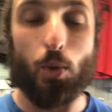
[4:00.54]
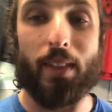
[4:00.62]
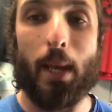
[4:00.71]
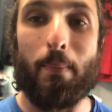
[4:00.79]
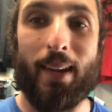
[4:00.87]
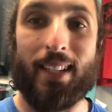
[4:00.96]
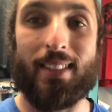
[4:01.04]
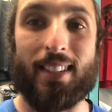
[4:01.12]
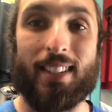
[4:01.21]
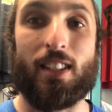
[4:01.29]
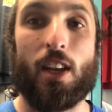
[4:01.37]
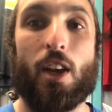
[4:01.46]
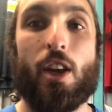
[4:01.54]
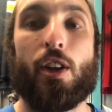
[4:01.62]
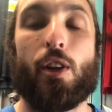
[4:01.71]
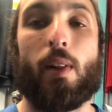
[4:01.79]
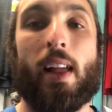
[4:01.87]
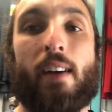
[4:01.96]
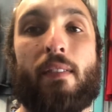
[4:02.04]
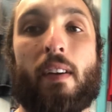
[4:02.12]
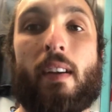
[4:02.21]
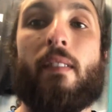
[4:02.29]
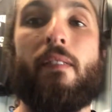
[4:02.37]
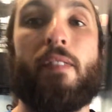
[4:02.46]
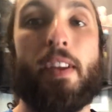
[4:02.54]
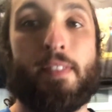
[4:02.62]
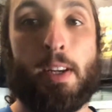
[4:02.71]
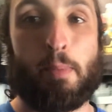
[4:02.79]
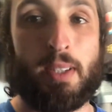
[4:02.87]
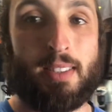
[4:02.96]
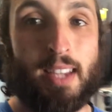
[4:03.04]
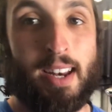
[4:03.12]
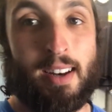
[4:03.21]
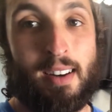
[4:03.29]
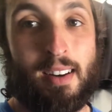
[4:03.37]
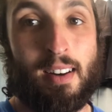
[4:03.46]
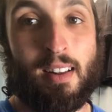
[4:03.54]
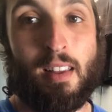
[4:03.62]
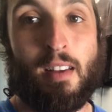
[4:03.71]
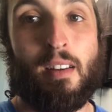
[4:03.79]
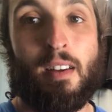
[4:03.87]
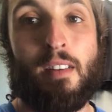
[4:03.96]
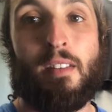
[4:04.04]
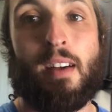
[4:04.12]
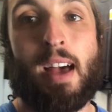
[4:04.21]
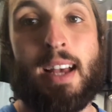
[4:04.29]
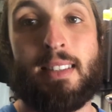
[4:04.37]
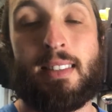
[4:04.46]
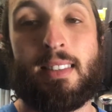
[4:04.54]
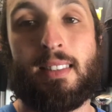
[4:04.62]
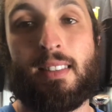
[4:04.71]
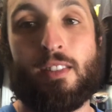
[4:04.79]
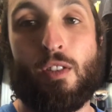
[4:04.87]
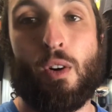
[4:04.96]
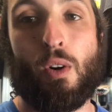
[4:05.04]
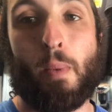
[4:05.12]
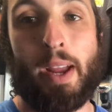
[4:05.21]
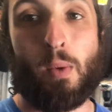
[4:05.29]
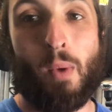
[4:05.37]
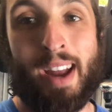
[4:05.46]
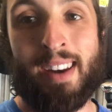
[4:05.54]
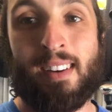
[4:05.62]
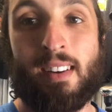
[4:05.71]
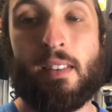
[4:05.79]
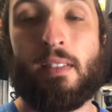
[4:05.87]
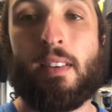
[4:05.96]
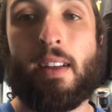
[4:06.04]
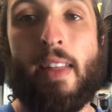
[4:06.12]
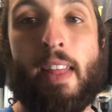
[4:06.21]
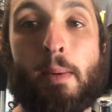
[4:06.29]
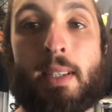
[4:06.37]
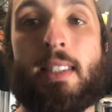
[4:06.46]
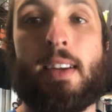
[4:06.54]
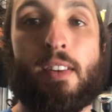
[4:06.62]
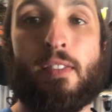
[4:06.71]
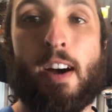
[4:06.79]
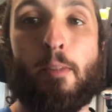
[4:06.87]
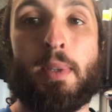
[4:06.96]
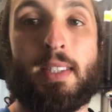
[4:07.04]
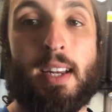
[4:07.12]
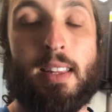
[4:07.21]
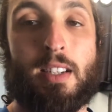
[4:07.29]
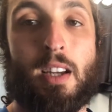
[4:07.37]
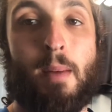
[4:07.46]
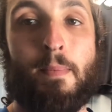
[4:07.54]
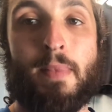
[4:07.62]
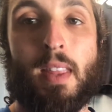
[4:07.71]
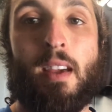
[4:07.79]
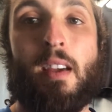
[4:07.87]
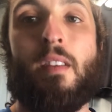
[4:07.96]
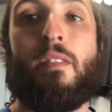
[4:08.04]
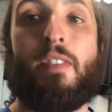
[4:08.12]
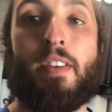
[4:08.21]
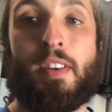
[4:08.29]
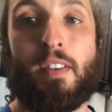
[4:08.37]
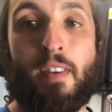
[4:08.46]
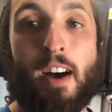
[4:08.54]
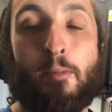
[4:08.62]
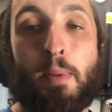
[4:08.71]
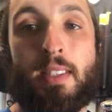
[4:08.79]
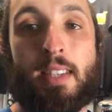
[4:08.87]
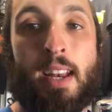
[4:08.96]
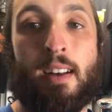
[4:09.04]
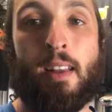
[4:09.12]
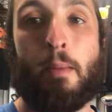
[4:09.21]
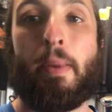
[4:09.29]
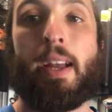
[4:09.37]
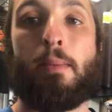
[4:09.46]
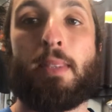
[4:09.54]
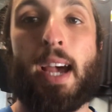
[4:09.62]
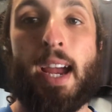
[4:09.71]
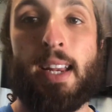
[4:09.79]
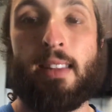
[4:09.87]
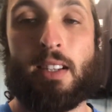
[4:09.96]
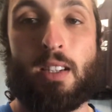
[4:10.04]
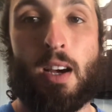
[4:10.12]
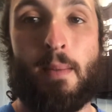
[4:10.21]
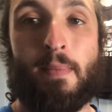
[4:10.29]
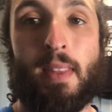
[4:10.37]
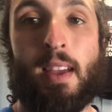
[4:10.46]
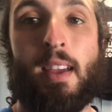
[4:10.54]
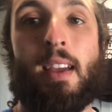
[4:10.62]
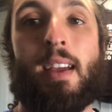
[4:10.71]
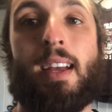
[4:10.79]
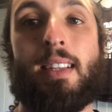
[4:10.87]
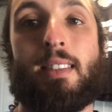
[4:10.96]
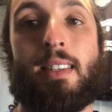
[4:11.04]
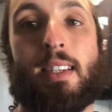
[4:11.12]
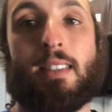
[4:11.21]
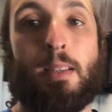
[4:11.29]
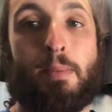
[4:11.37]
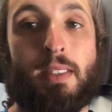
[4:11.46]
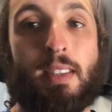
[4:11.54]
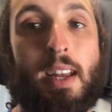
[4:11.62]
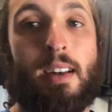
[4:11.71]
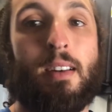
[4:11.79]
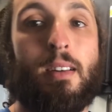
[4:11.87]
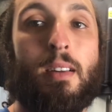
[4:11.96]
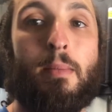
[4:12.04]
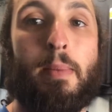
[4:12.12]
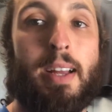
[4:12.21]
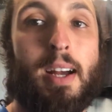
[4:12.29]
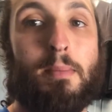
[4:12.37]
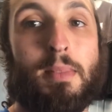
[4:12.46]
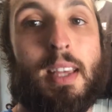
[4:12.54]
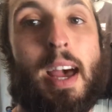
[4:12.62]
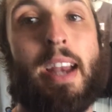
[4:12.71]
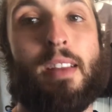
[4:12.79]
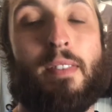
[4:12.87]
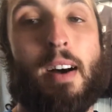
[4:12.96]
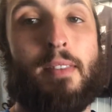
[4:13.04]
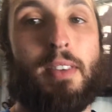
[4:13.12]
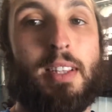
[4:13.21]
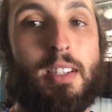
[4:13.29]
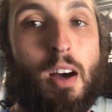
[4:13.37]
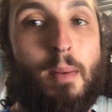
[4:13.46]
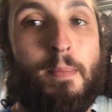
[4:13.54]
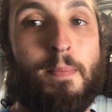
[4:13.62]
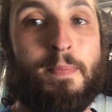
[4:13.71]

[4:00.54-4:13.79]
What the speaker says: So what that means is you'll have 50% as your week 1, and that'll be 75% at the top. 55% becomes 80 at the top, and 60% becomes 85 at the top.